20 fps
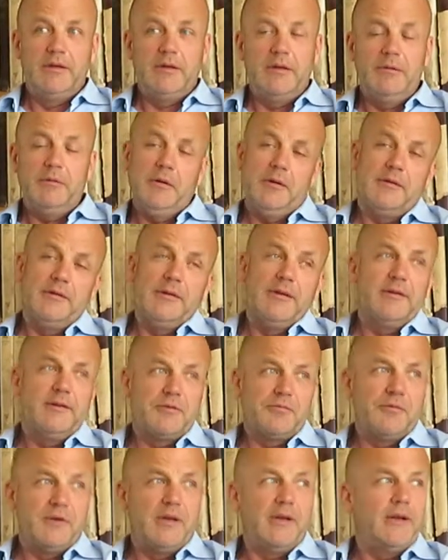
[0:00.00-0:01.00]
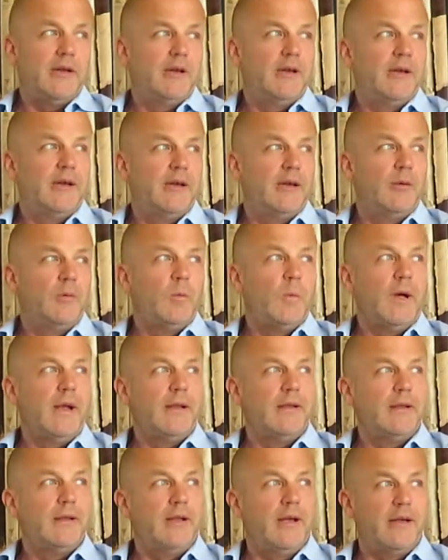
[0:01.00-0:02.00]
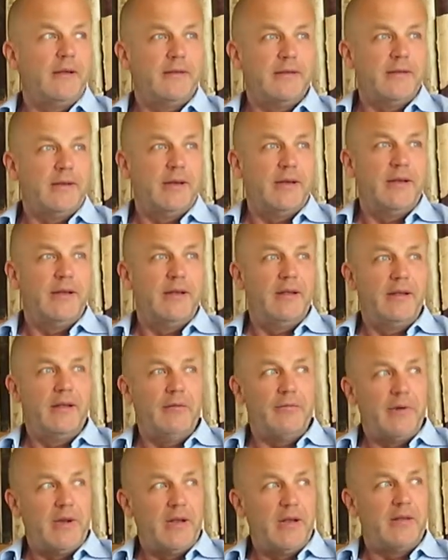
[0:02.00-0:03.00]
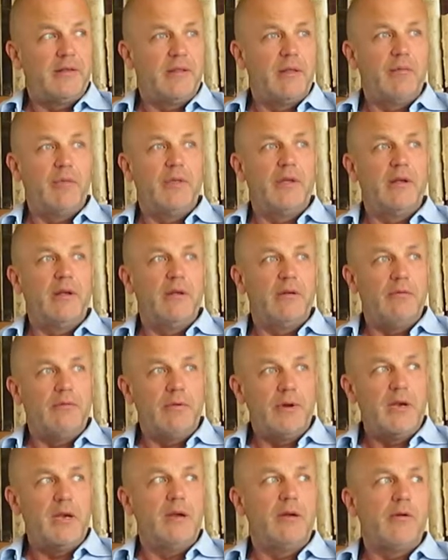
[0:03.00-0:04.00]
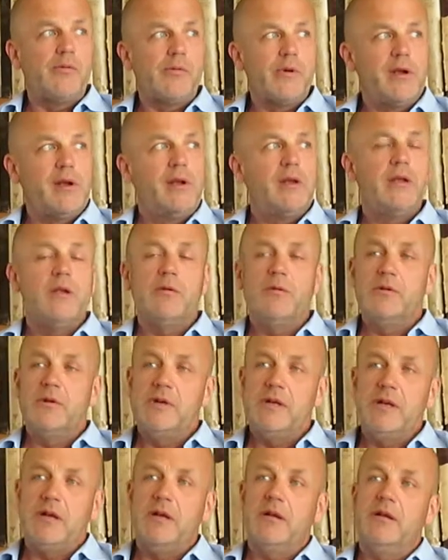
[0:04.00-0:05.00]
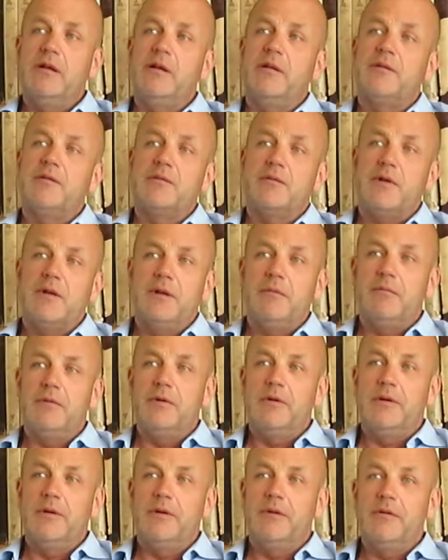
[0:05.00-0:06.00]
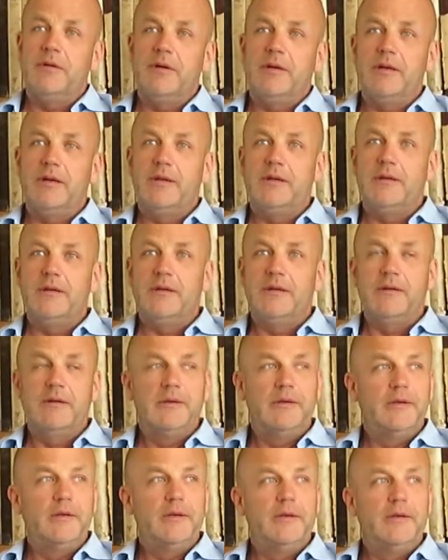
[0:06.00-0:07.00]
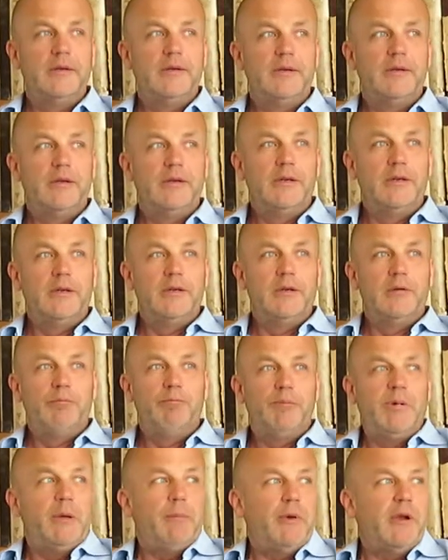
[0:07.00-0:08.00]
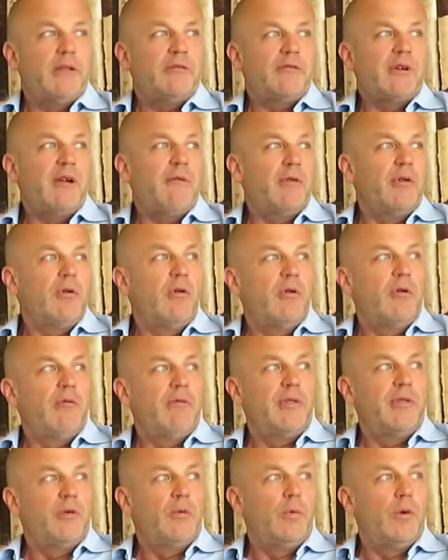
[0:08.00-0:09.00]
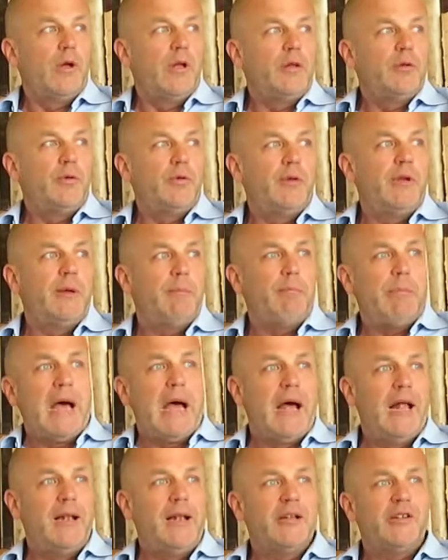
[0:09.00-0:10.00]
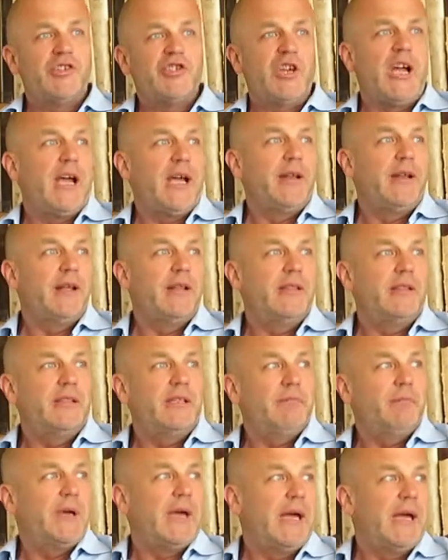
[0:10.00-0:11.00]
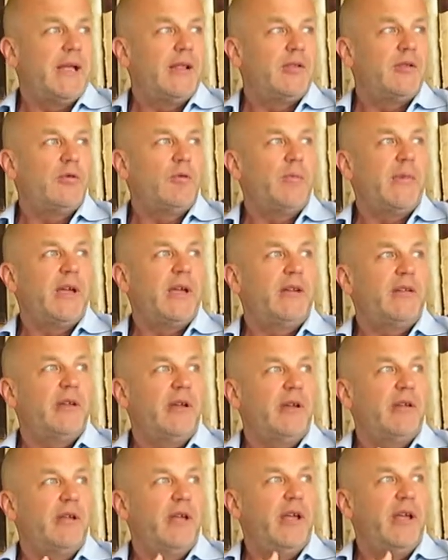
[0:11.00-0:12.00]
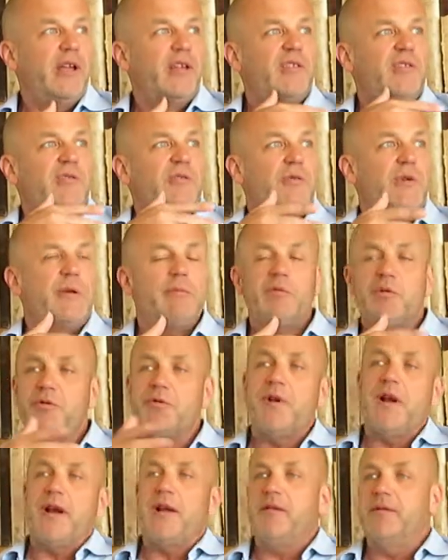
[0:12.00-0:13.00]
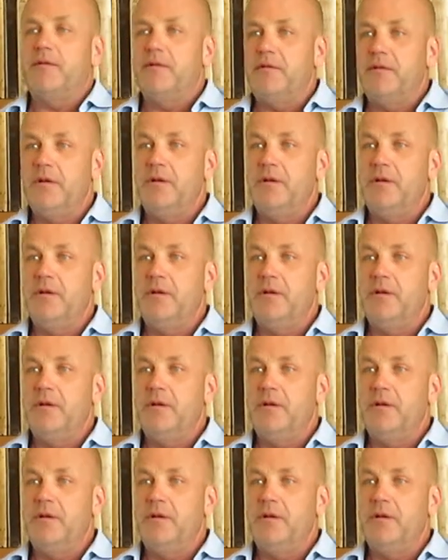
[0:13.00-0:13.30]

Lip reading: Because this is really one, I say, really something really, really unique and extreme, you know. And people are traveling all over the world to Nepal, China, Tibet to make extreme treks, you know.